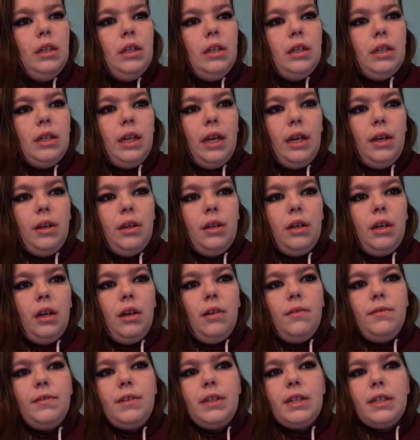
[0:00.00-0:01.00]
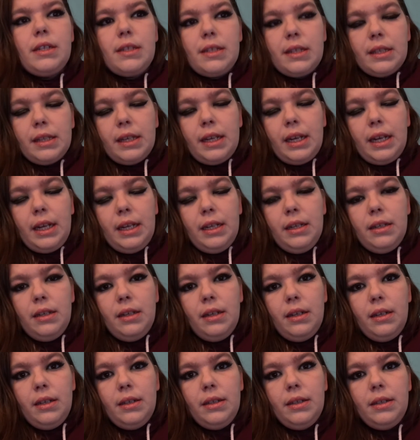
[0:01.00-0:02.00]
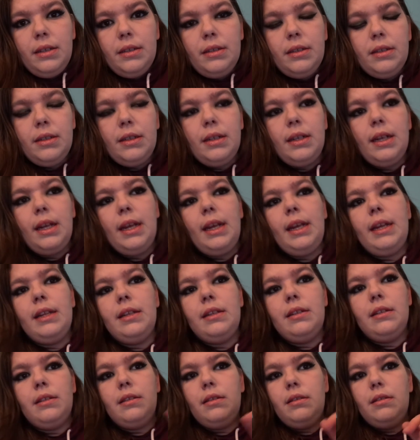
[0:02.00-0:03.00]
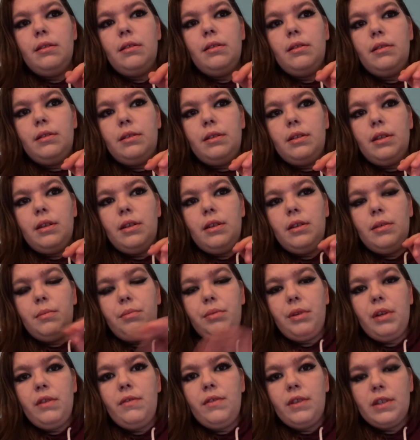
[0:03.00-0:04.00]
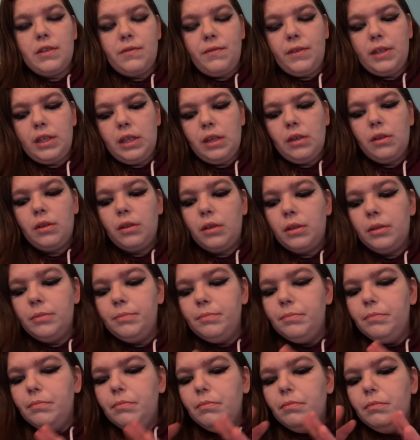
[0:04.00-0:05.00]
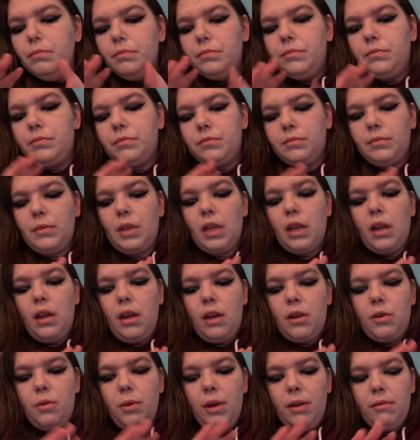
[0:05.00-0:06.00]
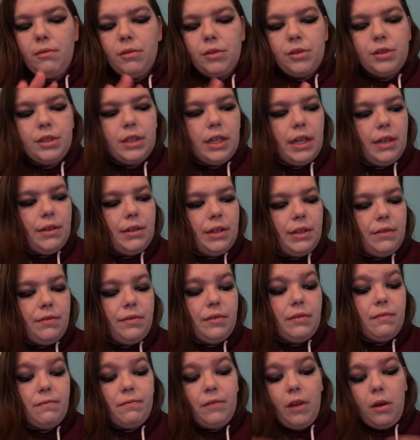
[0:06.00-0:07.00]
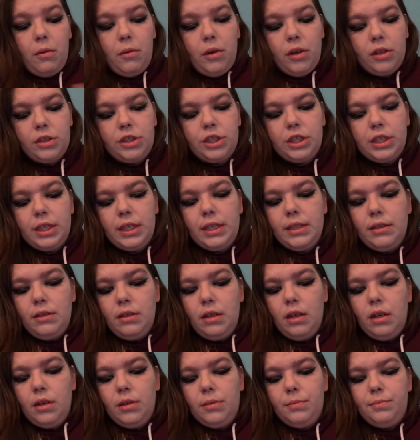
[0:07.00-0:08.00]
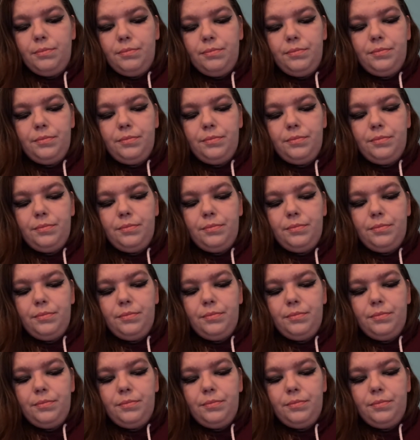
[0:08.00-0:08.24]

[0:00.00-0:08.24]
Now, obviously, in the previous video, a quick rundown if you've not watched it, there